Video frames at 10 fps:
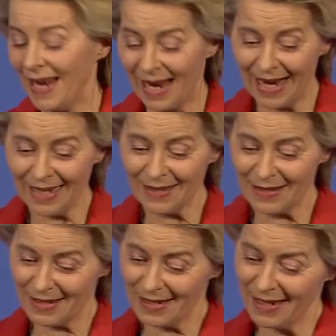As
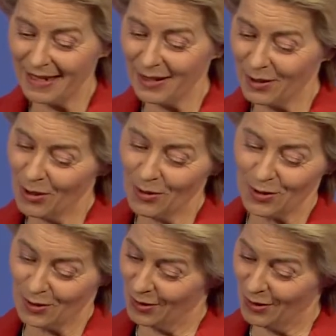the saying
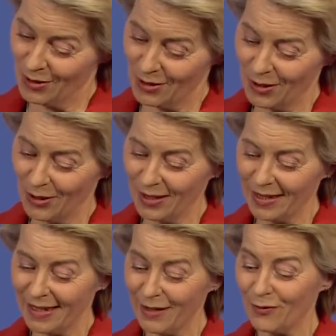goes, you know it all,
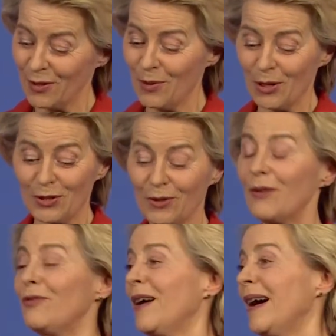if you want to
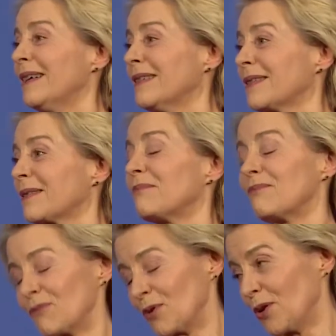go fast,
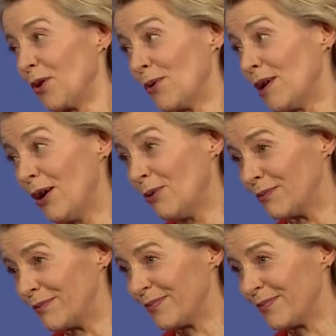go alone.